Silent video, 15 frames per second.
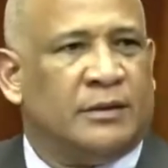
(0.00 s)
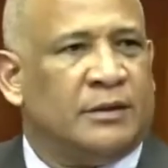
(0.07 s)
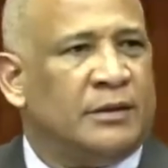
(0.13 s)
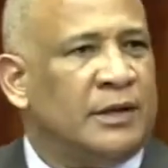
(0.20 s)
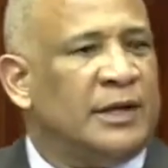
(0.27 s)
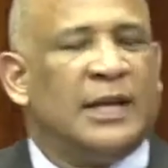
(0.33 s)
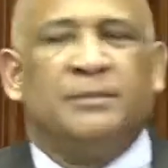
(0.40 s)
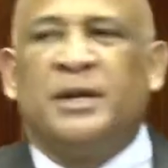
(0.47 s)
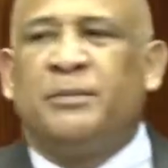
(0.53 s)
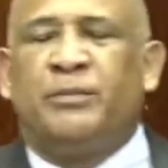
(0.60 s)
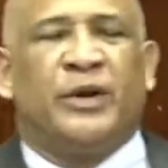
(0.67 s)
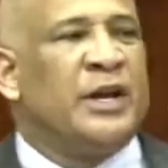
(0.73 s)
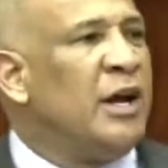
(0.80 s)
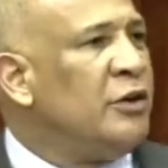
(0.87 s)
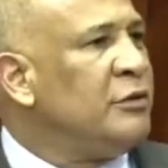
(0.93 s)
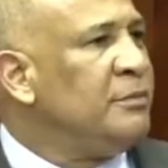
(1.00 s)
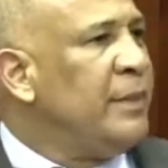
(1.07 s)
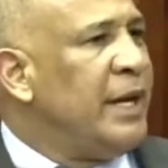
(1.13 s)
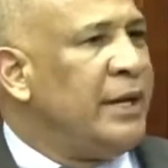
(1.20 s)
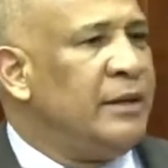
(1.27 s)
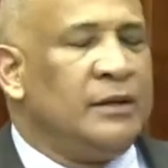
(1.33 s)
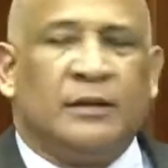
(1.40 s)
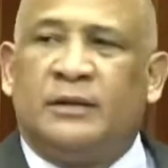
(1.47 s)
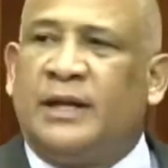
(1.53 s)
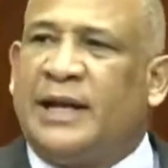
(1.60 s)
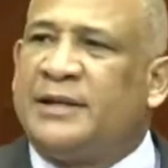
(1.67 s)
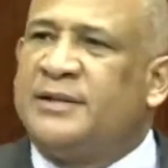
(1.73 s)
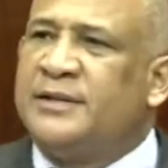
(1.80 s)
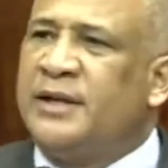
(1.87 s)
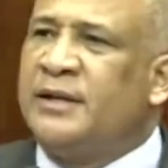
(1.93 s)
And let me bring out my
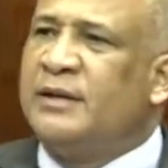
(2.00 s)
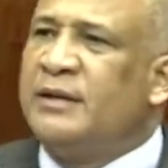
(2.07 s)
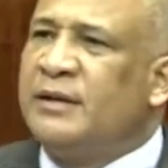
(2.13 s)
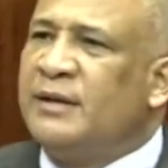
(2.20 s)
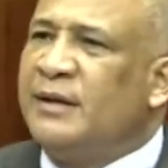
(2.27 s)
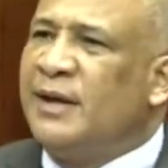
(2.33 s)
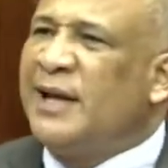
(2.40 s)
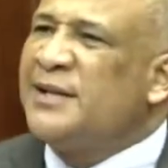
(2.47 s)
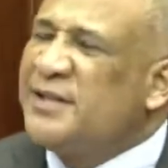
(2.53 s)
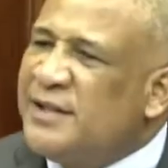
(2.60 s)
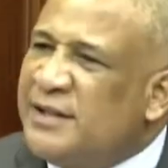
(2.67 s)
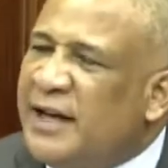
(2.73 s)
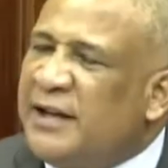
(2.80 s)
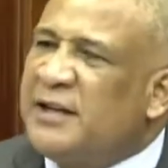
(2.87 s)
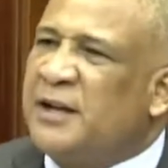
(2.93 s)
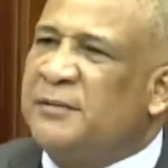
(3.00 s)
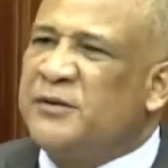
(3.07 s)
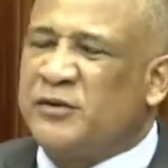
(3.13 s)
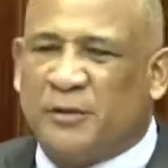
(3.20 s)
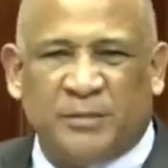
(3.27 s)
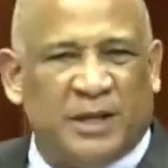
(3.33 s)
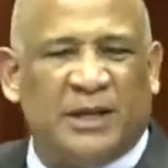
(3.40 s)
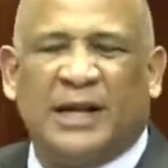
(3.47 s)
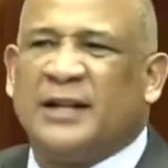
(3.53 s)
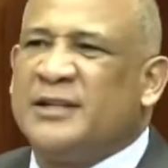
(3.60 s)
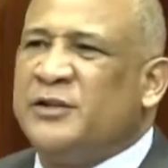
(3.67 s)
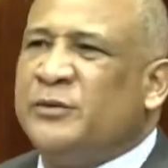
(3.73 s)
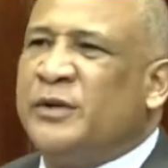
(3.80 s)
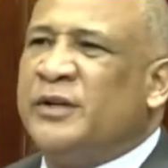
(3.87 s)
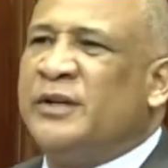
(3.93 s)
Latin. Asinine comes from the
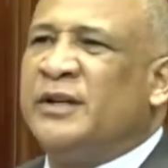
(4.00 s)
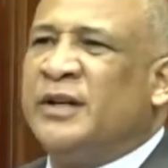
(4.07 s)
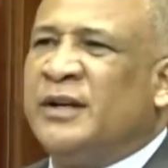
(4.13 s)
Latin word